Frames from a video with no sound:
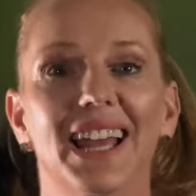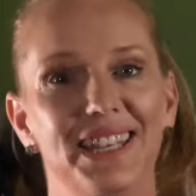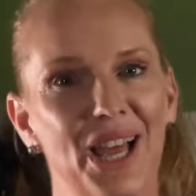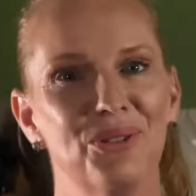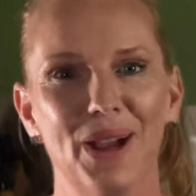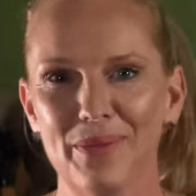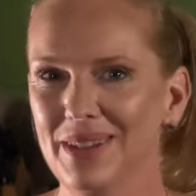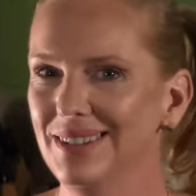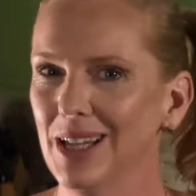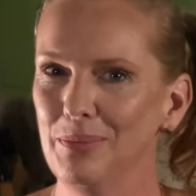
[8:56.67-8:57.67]
Now to wrap
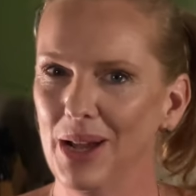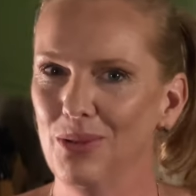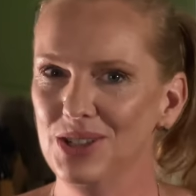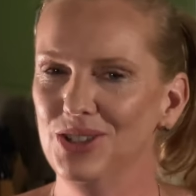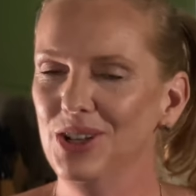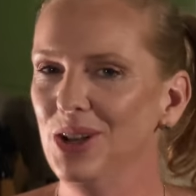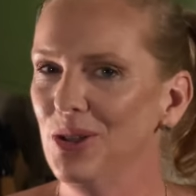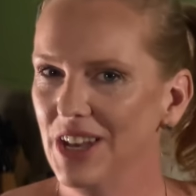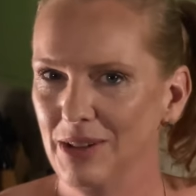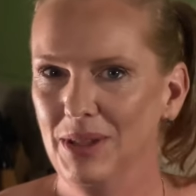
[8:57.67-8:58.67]
this up, I want you to know
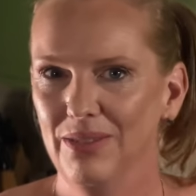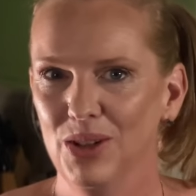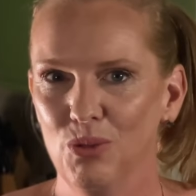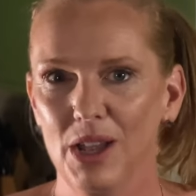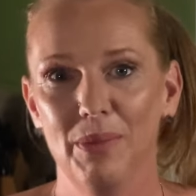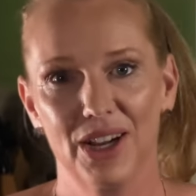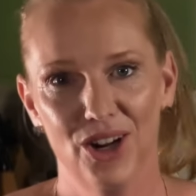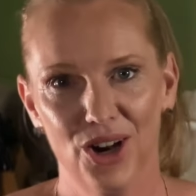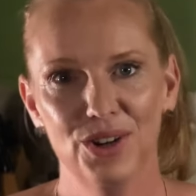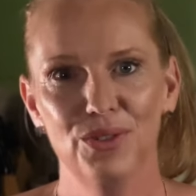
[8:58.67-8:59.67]
that I'm giving away my
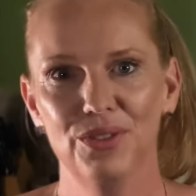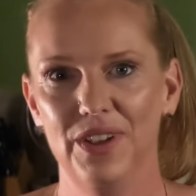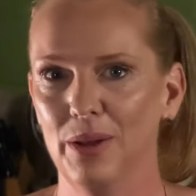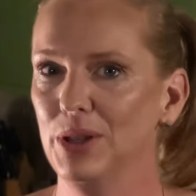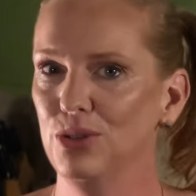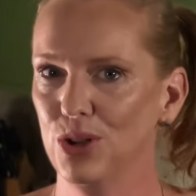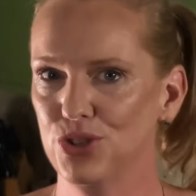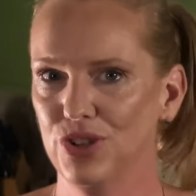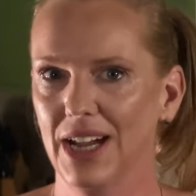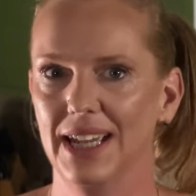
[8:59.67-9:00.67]
Carnivore Family
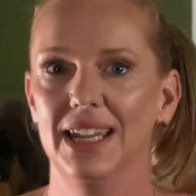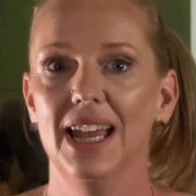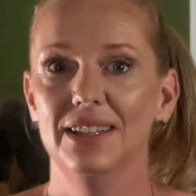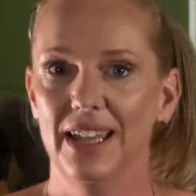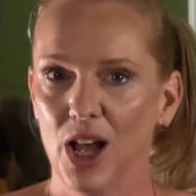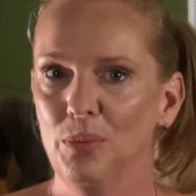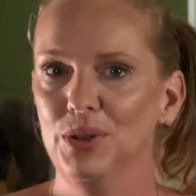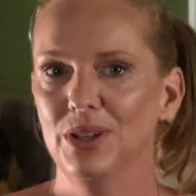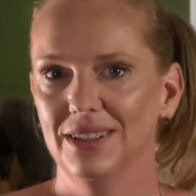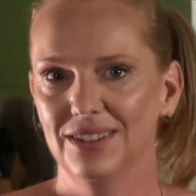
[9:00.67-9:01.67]
Grocery Guide to help you
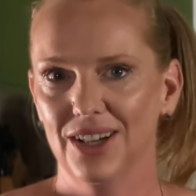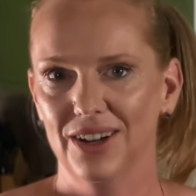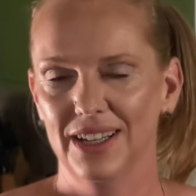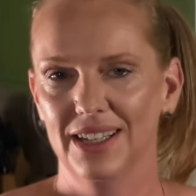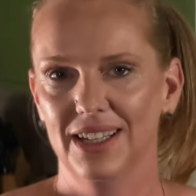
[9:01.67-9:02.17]
get started.